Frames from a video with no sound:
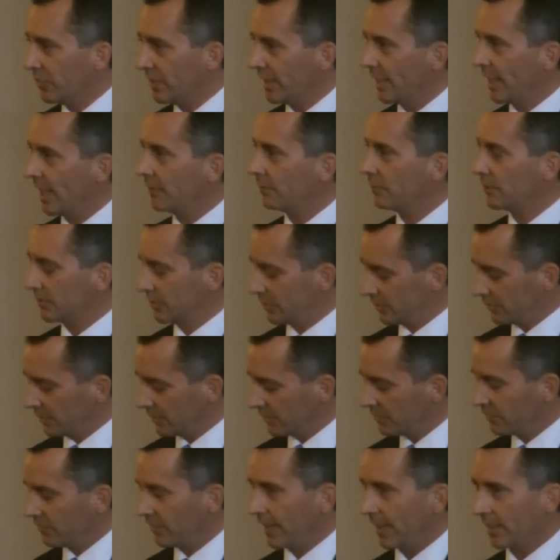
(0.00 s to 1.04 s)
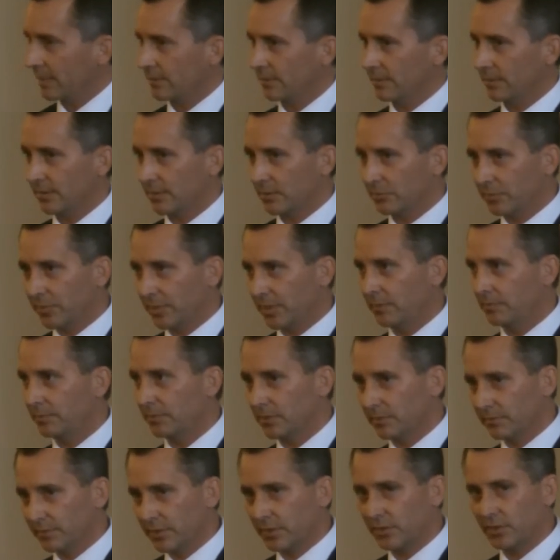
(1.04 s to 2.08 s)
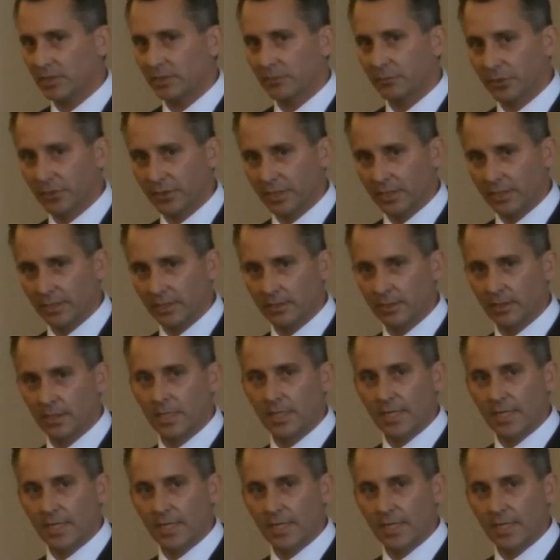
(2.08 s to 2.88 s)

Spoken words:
and be able to affect the people of this community